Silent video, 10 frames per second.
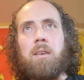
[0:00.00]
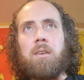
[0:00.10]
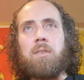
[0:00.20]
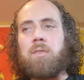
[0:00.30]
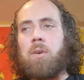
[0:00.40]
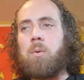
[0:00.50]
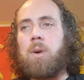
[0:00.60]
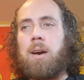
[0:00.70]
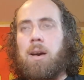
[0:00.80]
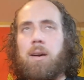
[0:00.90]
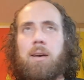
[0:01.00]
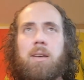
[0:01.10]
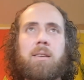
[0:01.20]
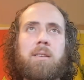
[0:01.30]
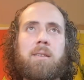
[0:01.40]
So
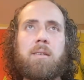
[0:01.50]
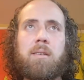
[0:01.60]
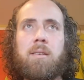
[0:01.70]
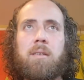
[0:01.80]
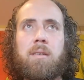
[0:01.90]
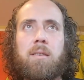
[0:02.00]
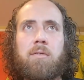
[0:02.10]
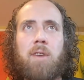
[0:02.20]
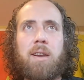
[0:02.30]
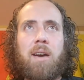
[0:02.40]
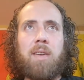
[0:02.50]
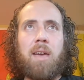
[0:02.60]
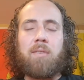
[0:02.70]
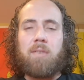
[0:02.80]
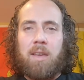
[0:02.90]
right now,
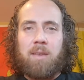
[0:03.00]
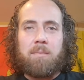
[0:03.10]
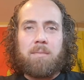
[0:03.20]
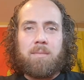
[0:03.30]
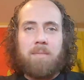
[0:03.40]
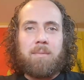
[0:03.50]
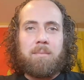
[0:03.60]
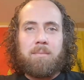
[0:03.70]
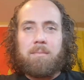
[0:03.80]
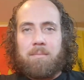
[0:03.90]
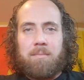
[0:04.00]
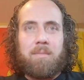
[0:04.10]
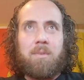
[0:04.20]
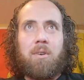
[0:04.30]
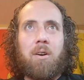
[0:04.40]
yes,
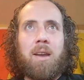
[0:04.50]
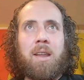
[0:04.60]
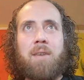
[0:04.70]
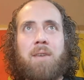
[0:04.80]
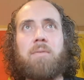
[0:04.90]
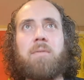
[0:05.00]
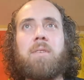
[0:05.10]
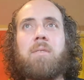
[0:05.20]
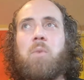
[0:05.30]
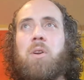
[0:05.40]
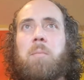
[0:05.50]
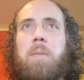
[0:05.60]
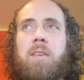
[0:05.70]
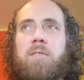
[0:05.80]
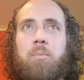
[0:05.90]
RNF, we are
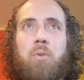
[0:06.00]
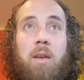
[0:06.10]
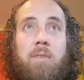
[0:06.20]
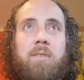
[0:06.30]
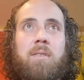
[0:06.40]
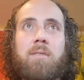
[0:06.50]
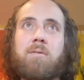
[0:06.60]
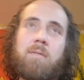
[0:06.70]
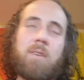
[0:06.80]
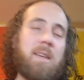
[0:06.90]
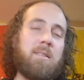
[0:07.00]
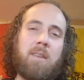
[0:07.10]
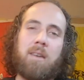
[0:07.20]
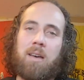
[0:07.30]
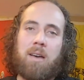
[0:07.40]
being suppressed.
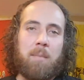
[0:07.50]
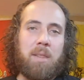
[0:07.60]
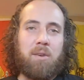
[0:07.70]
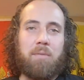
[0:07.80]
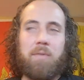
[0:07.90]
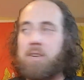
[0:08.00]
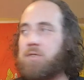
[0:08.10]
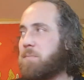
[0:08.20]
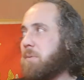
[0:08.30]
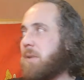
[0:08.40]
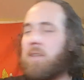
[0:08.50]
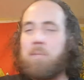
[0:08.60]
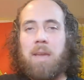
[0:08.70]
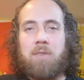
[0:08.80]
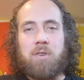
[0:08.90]
Again, I'm a little fish. Plenty
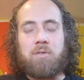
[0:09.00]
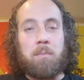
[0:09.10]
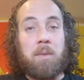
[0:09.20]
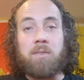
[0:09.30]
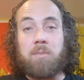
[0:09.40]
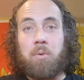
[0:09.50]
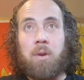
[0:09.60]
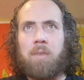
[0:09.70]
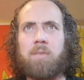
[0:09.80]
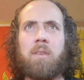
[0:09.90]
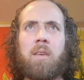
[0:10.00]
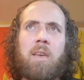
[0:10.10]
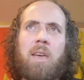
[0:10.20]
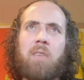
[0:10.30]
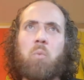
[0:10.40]
of patriots are being suppressed
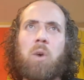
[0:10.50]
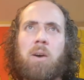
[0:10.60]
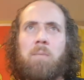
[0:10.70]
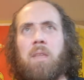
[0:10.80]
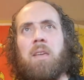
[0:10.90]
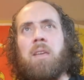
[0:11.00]
as well.